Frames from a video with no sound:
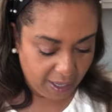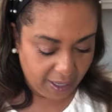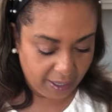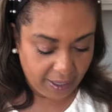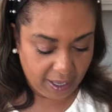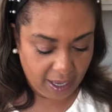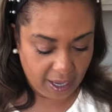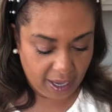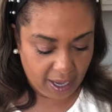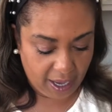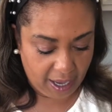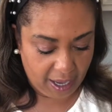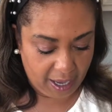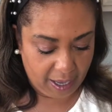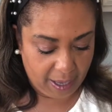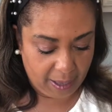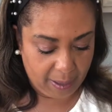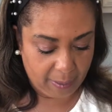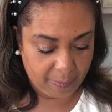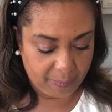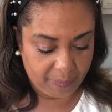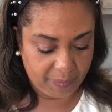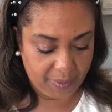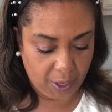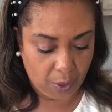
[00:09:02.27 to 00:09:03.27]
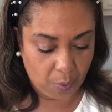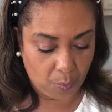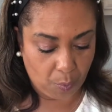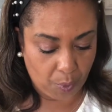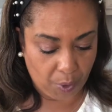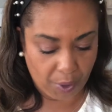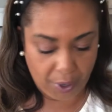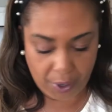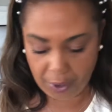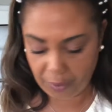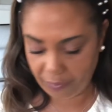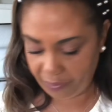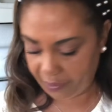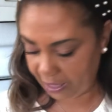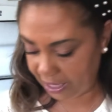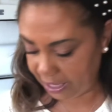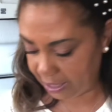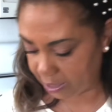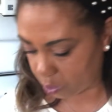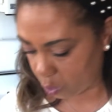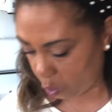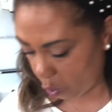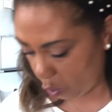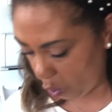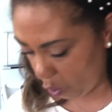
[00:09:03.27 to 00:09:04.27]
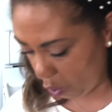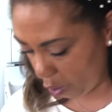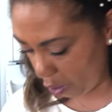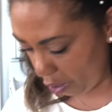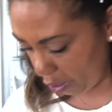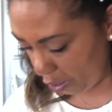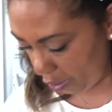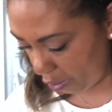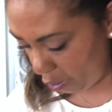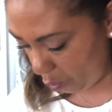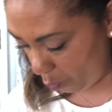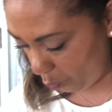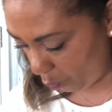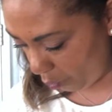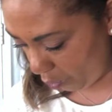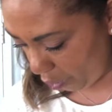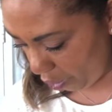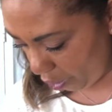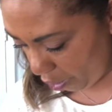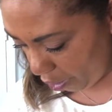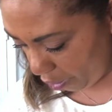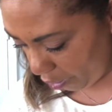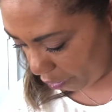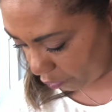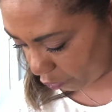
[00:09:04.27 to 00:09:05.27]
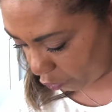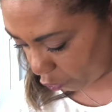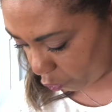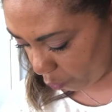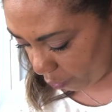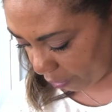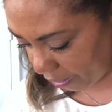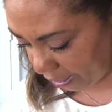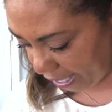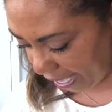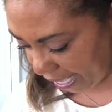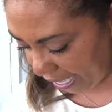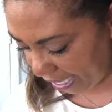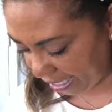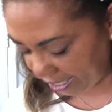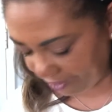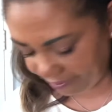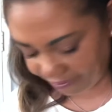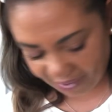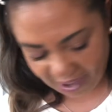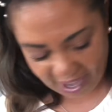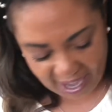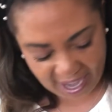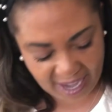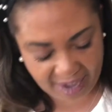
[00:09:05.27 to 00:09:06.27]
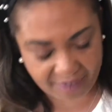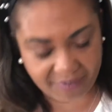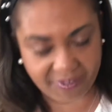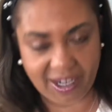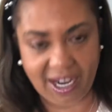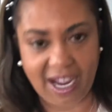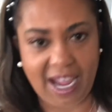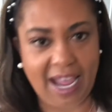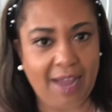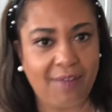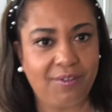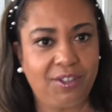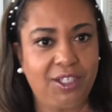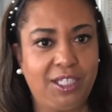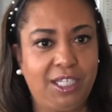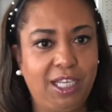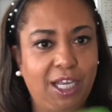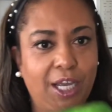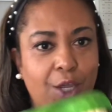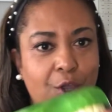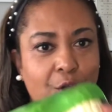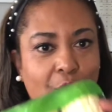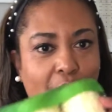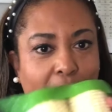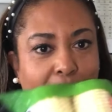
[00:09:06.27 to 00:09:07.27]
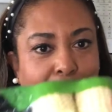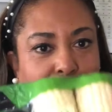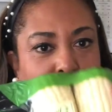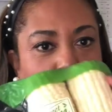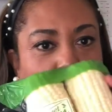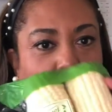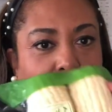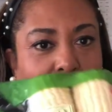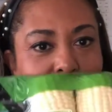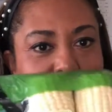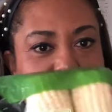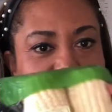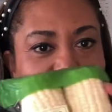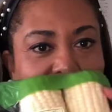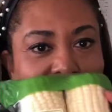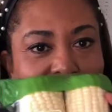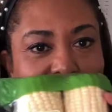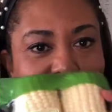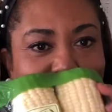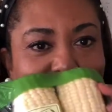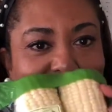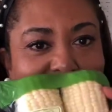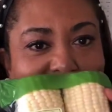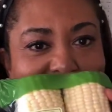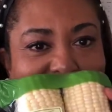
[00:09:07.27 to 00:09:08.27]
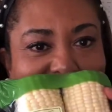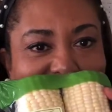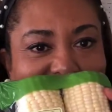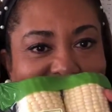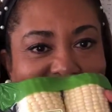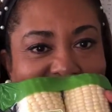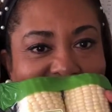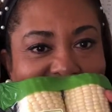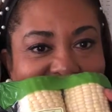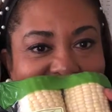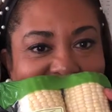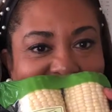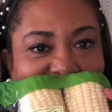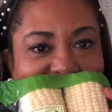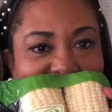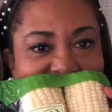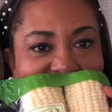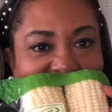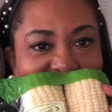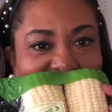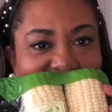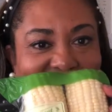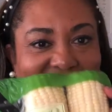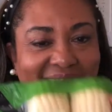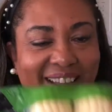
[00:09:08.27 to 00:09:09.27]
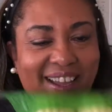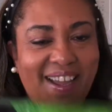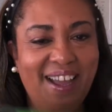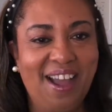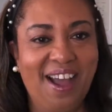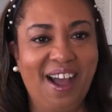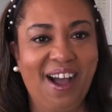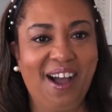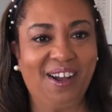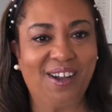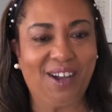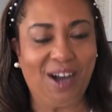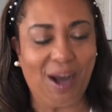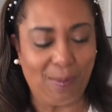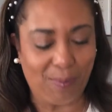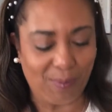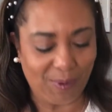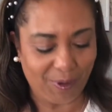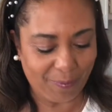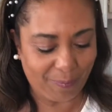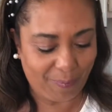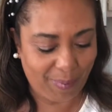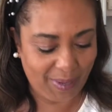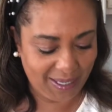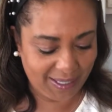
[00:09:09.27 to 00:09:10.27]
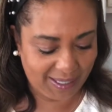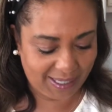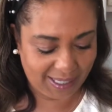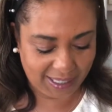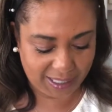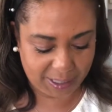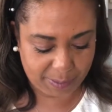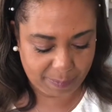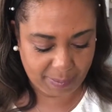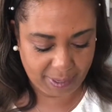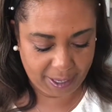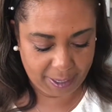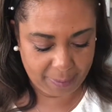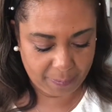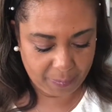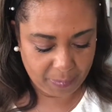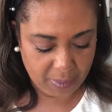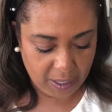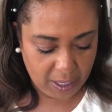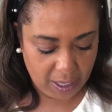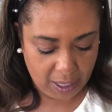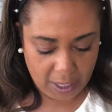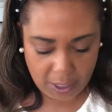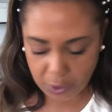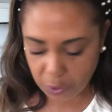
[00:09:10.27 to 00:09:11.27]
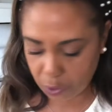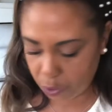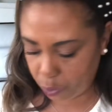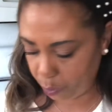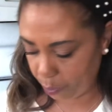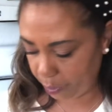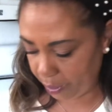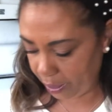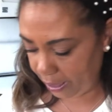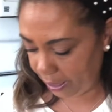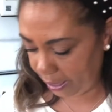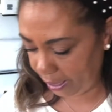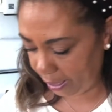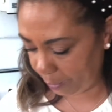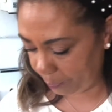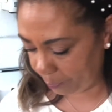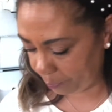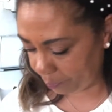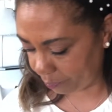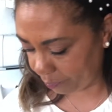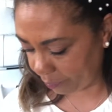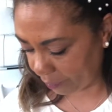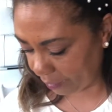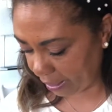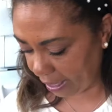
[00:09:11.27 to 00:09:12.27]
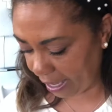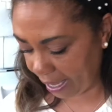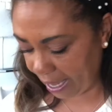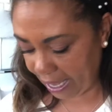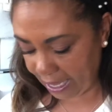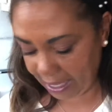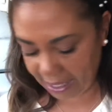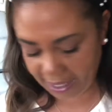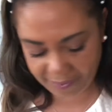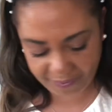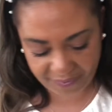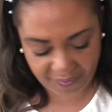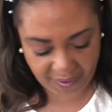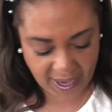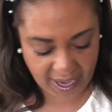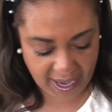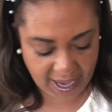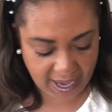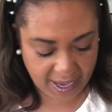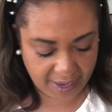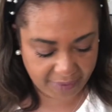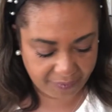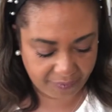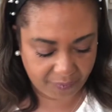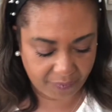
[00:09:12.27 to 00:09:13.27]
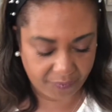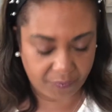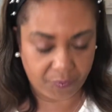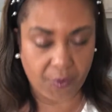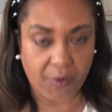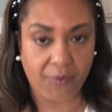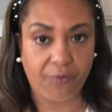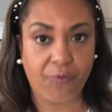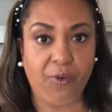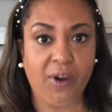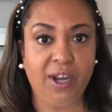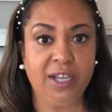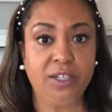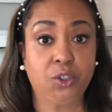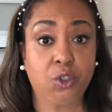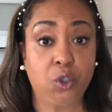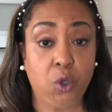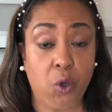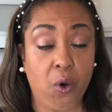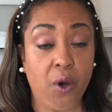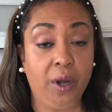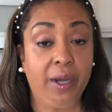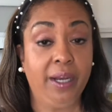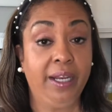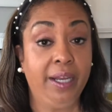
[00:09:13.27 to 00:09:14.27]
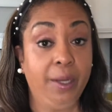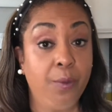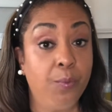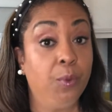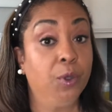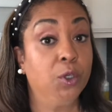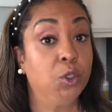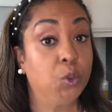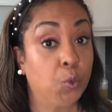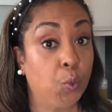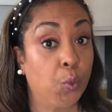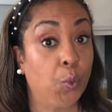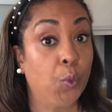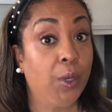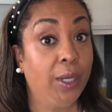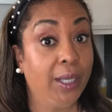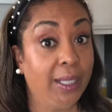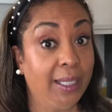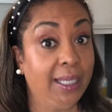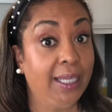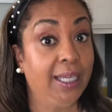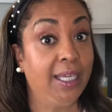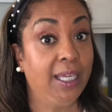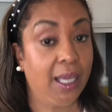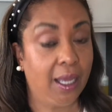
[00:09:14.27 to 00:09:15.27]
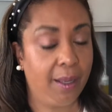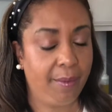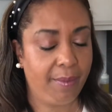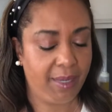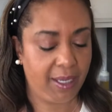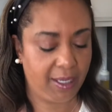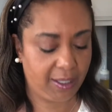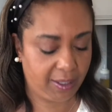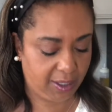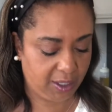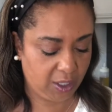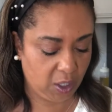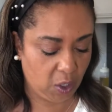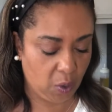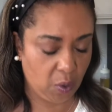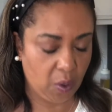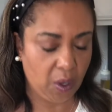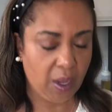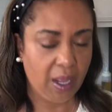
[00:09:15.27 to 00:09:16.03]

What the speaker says: These corn were $3.85. And I have to tell you, I broke into them last night and had a couple of pieces. But $3.85 for fresh corn, and it was really yummy. So